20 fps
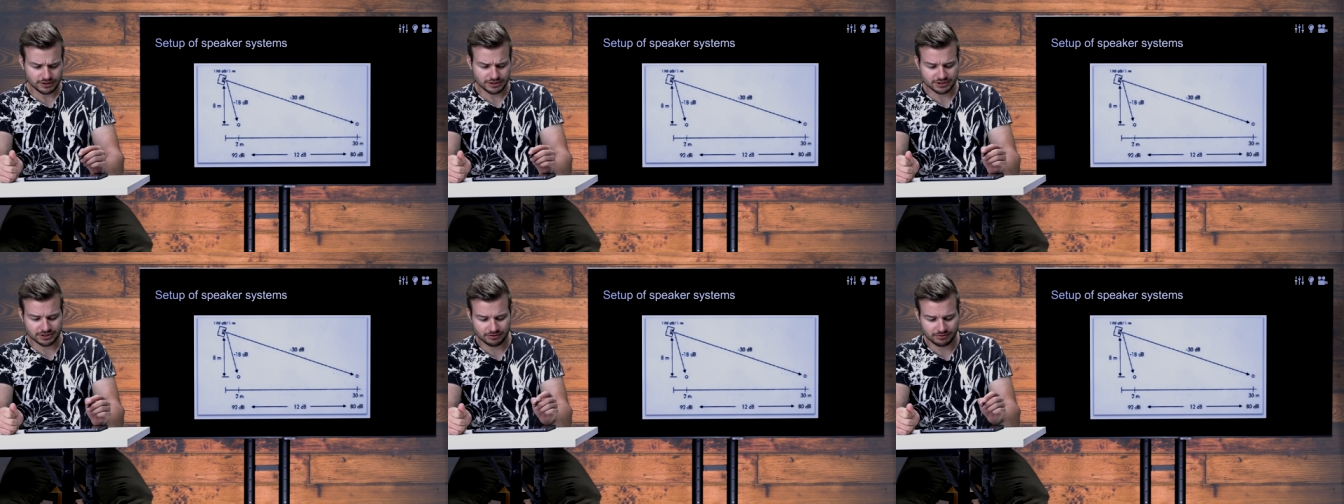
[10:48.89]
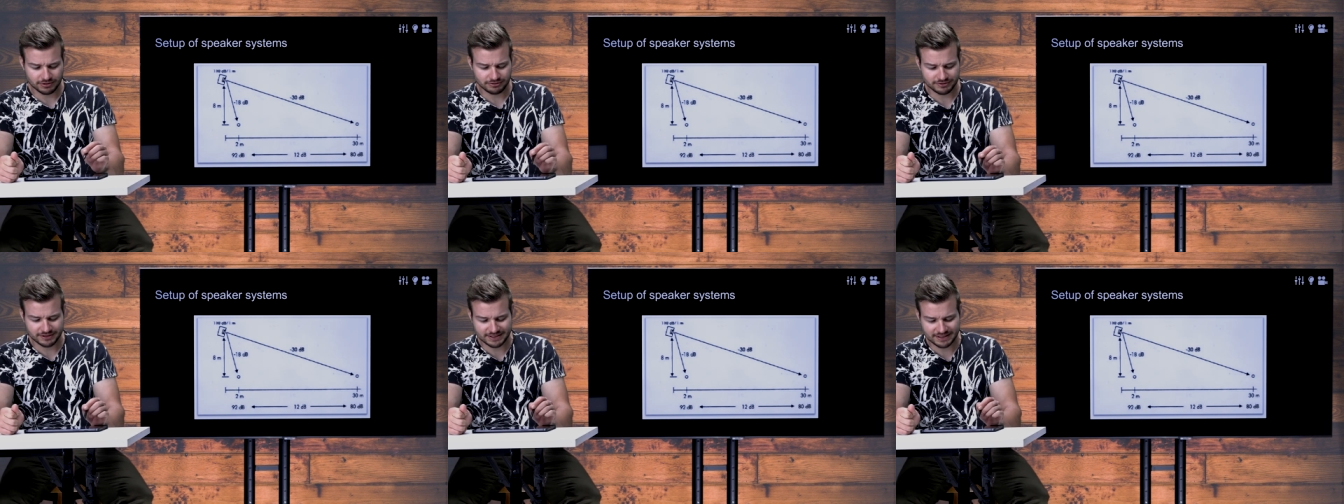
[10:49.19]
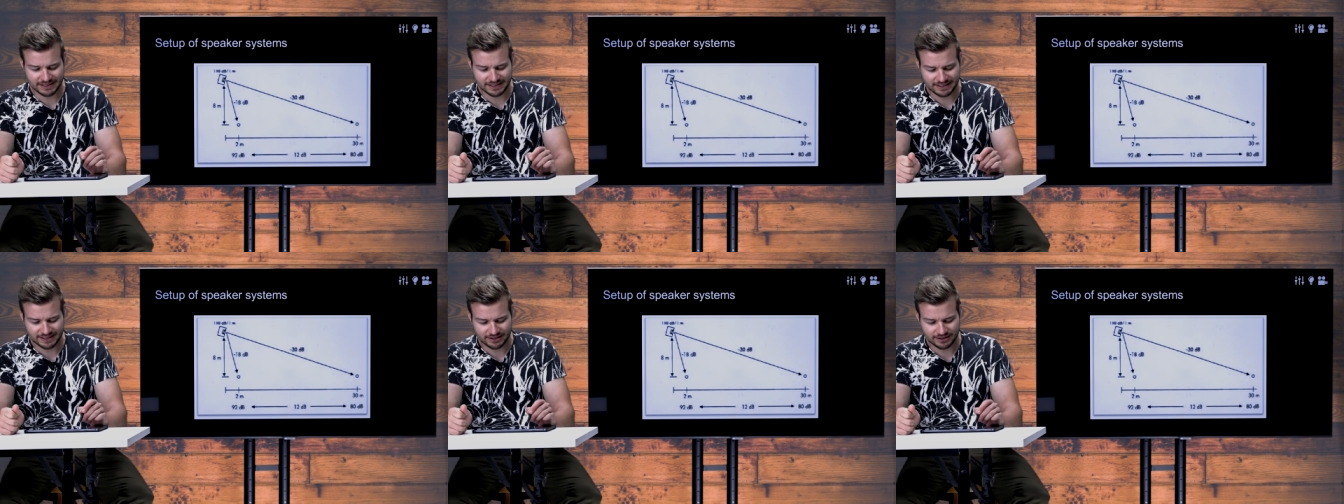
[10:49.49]
So what we
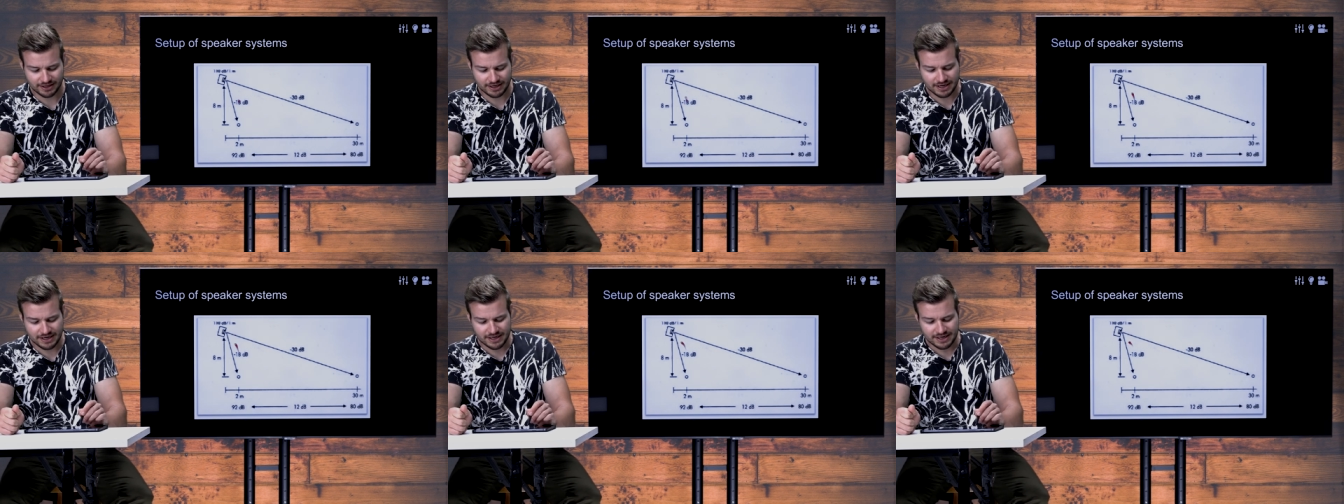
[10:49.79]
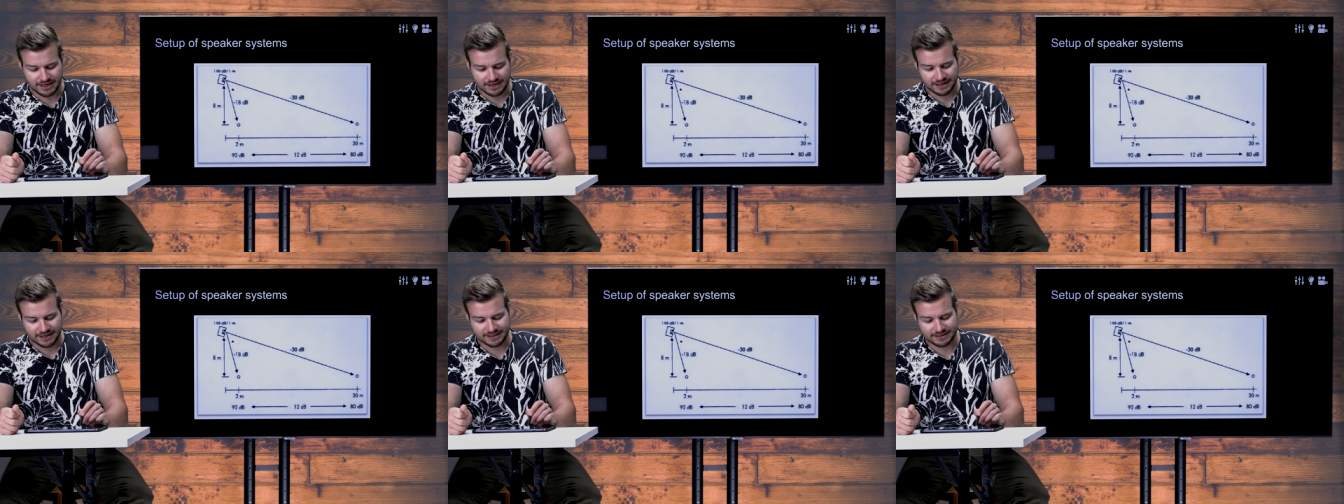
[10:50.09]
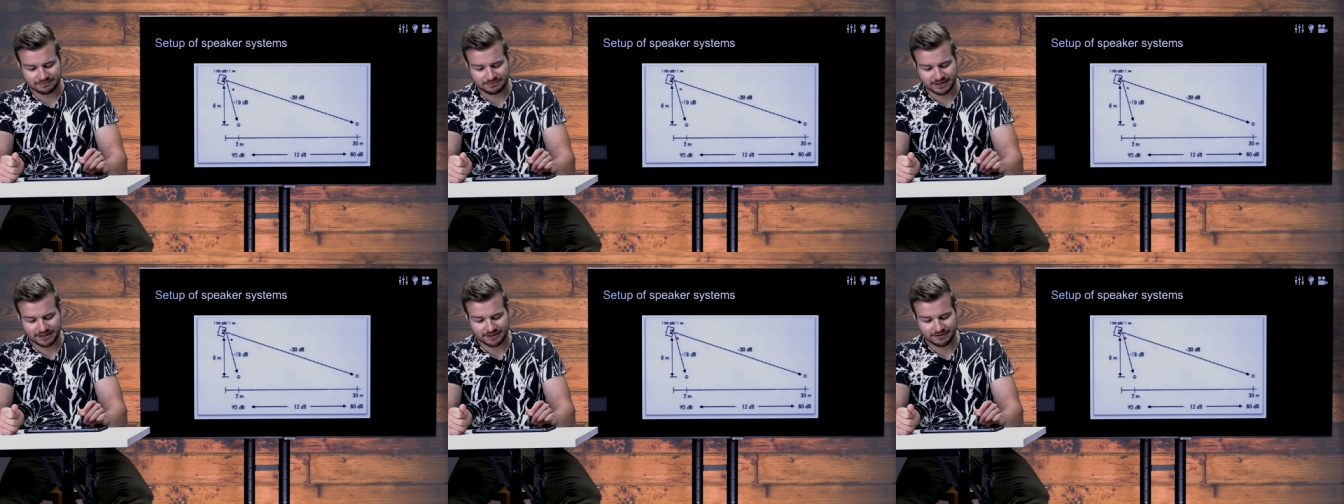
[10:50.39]
see here
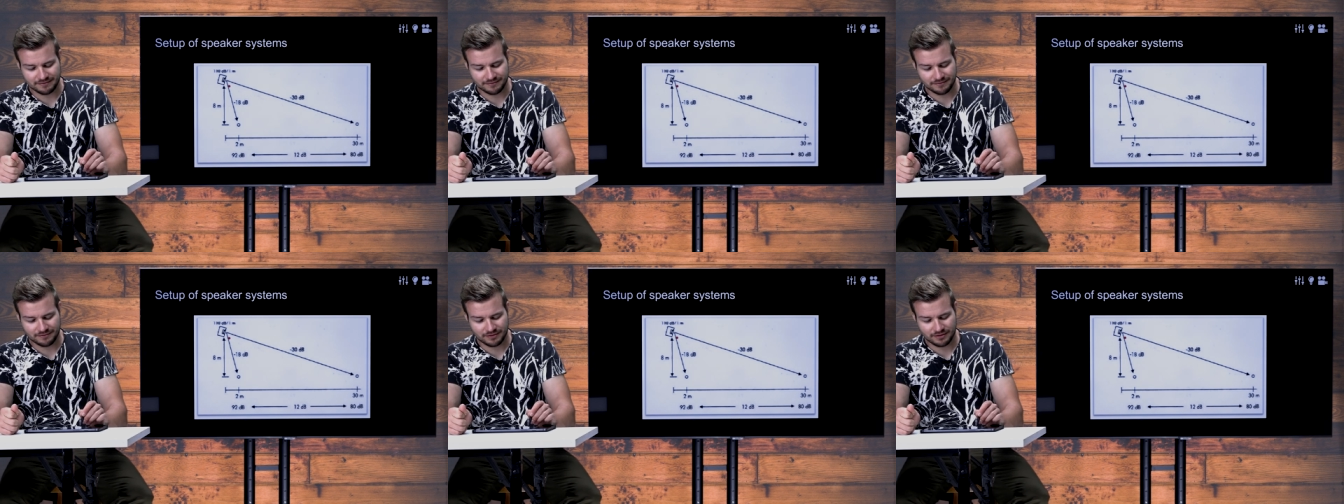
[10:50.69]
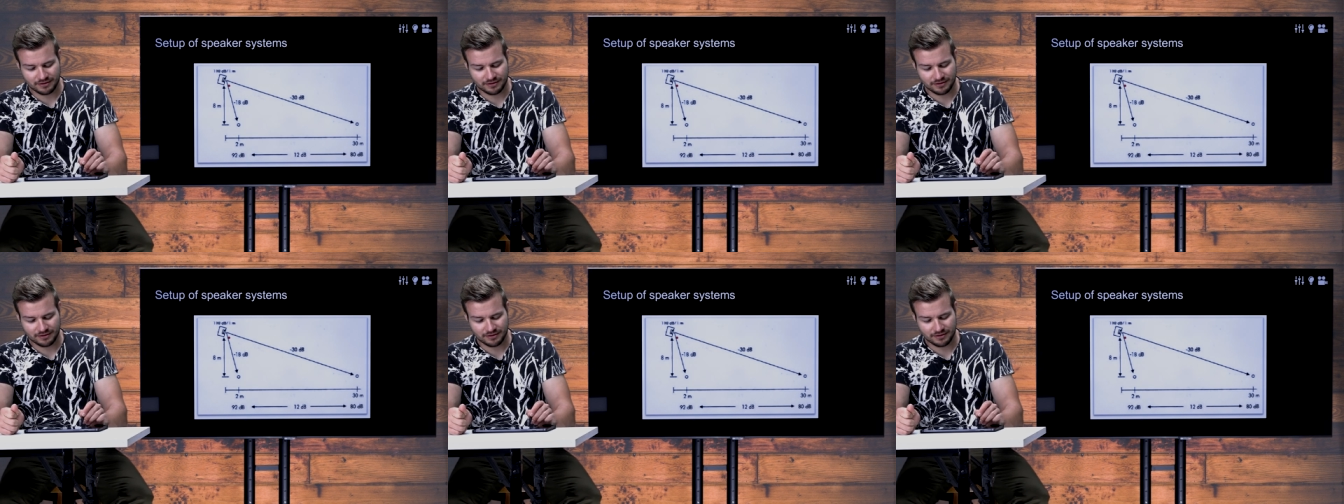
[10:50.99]
is we